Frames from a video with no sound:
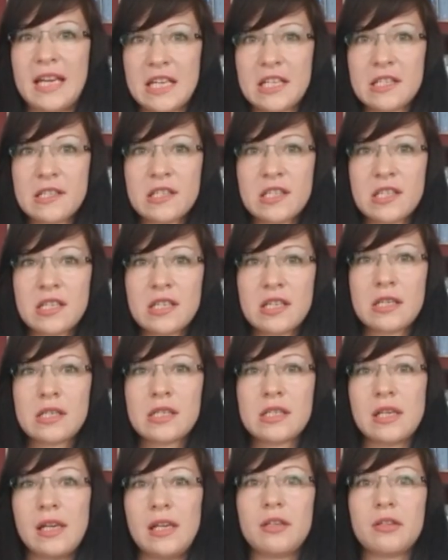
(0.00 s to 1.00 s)
is
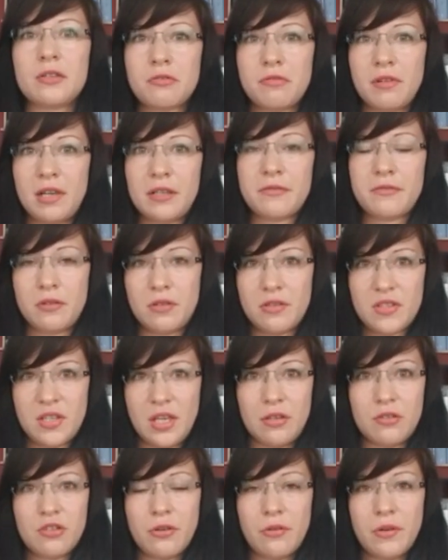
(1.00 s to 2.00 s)
in the 21st
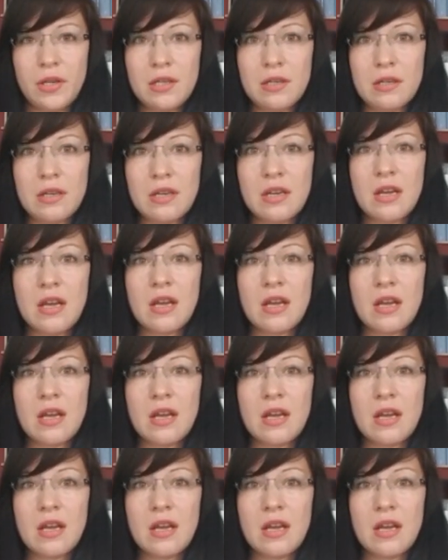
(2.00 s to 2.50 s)
century.